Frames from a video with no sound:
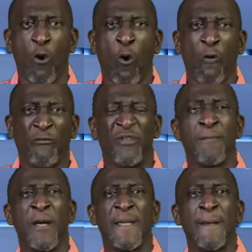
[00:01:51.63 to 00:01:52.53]
of the
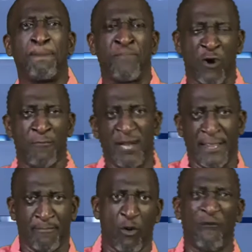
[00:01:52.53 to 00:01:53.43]

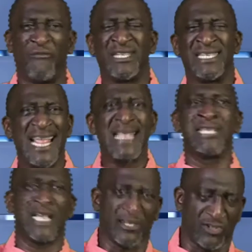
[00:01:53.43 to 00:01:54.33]
problem, of the
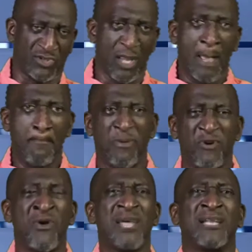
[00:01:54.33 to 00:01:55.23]
dangers,
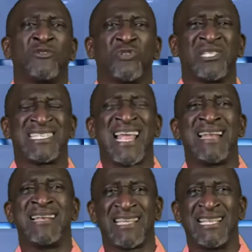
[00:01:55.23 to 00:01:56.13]
but rather to
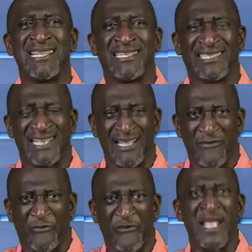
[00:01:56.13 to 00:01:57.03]
stand in His
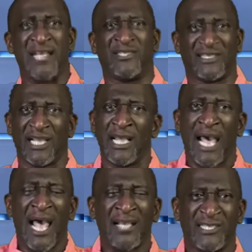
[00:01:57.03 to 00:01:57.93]
face
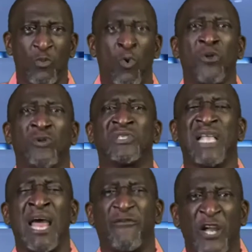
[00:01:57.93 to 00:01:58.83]
as the ones
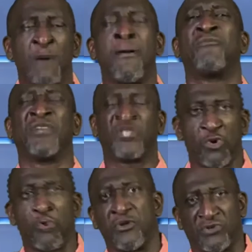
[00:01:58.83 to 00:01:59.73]
that have come out
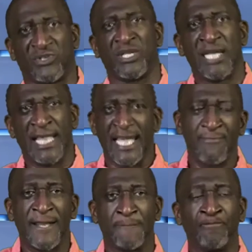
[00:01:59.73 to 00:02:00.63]
victorious.
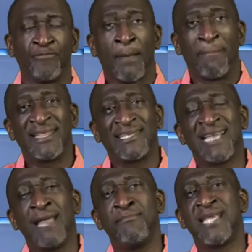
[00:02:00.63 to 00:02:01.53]
Amen. By the
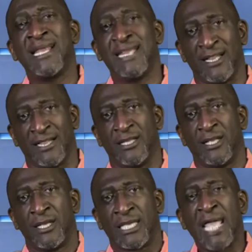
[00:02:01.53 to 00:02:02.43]
time Daniel
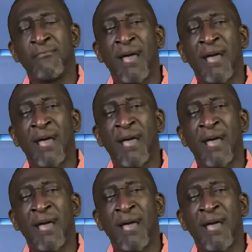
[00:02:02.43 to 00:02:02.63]
came